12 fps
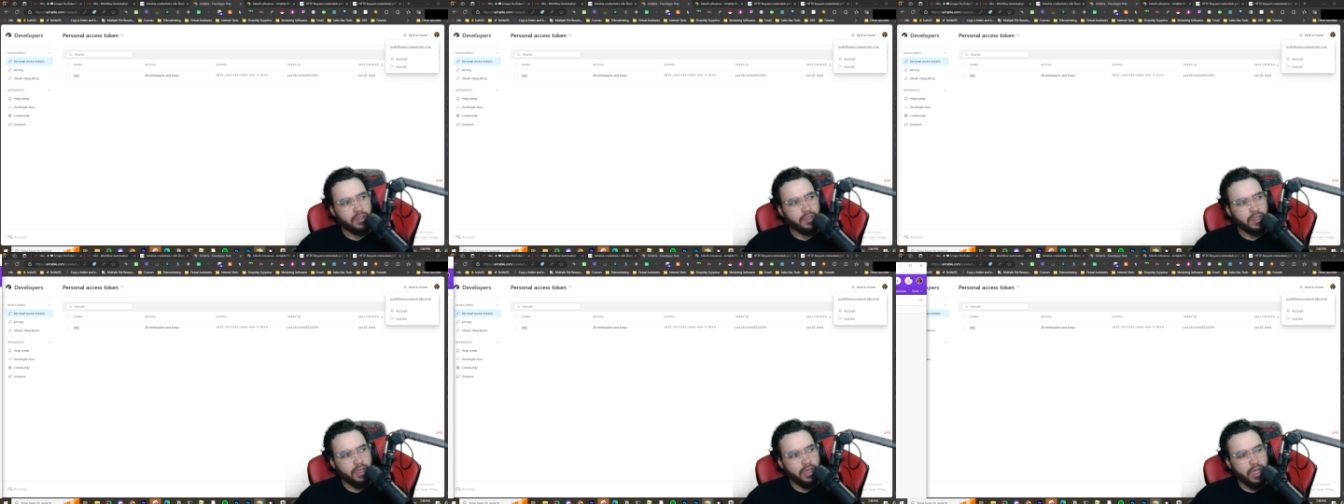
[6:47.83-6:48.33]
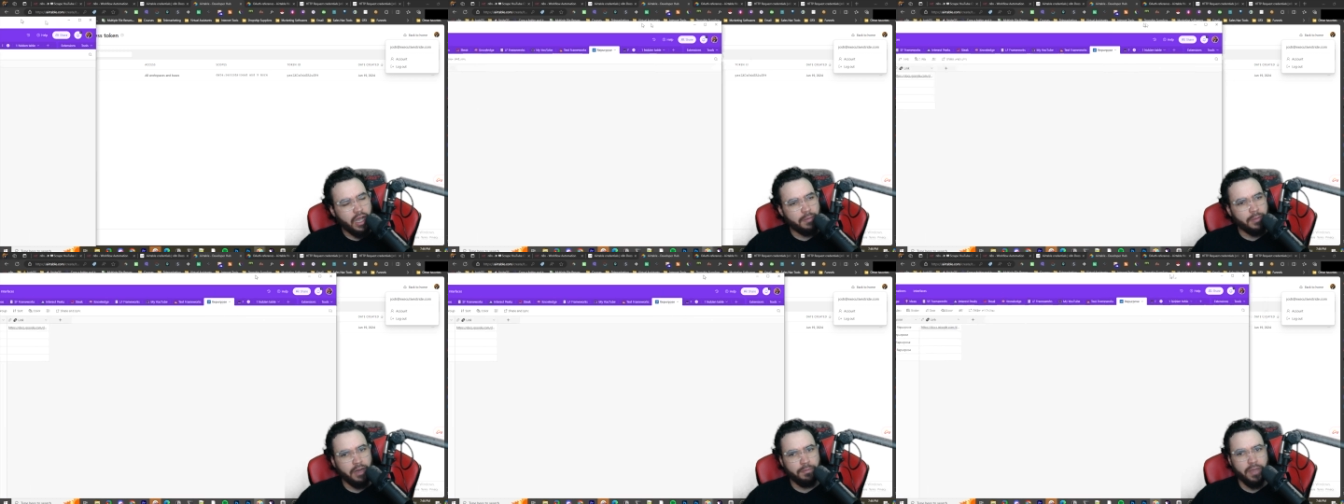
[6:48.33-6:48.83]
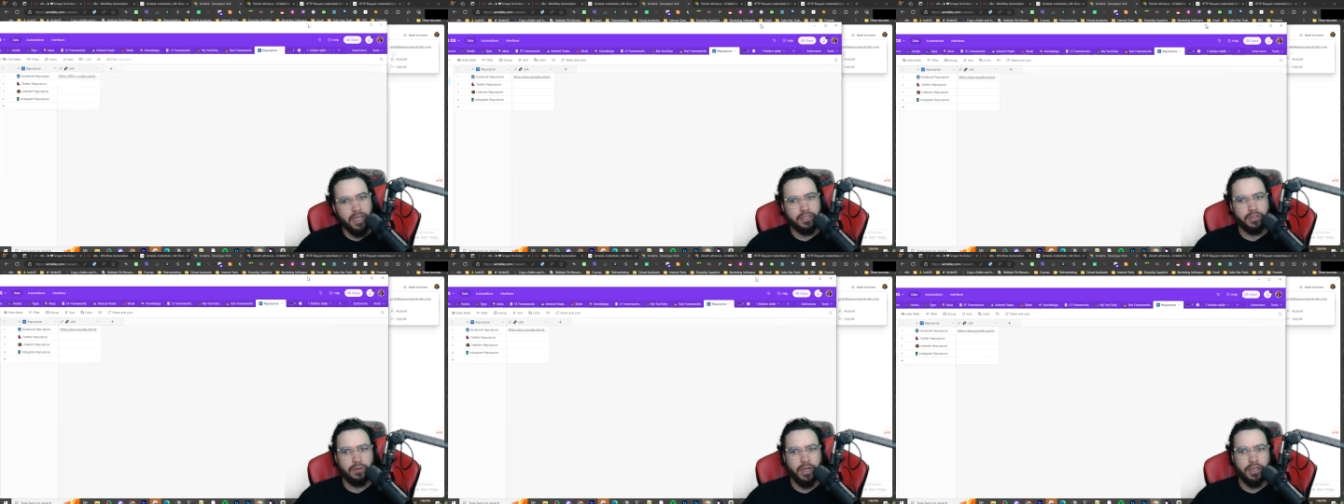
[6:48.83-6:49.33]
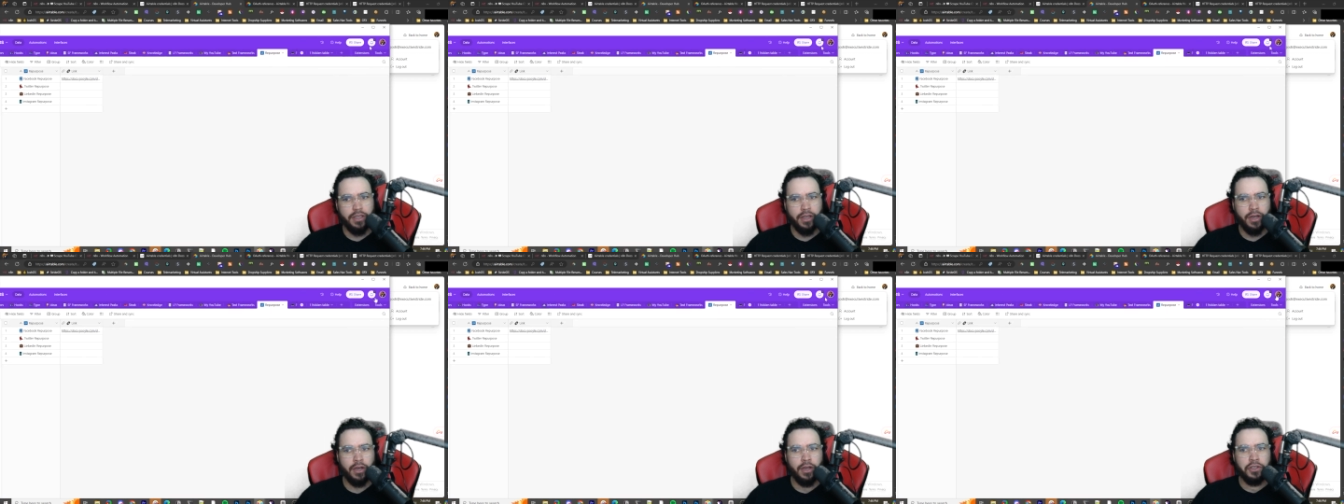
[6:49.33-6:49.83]
okay, I'm in a base right
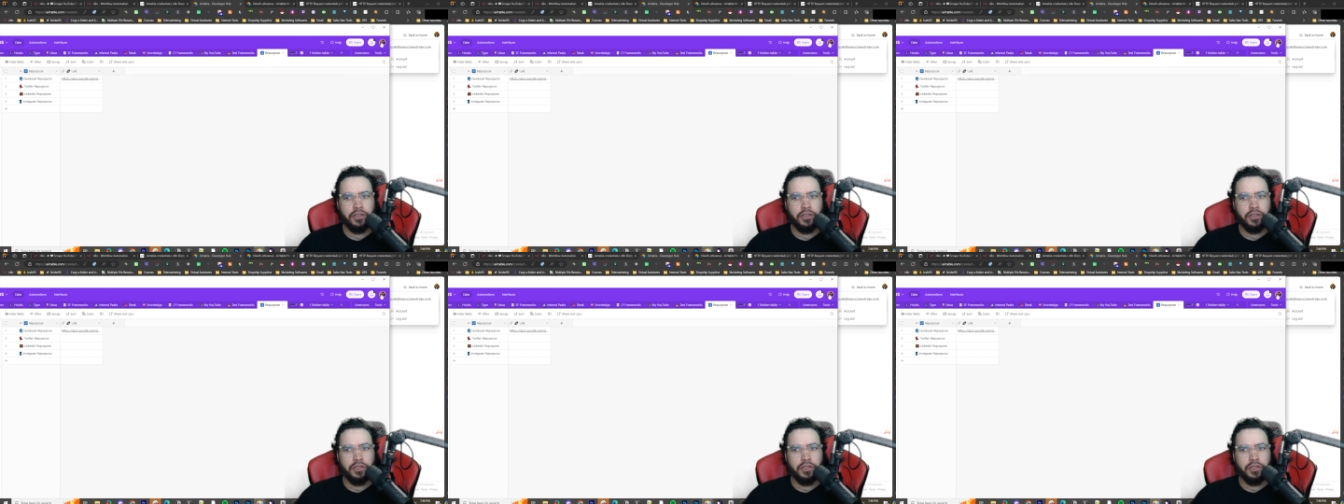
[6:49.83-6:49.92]
here.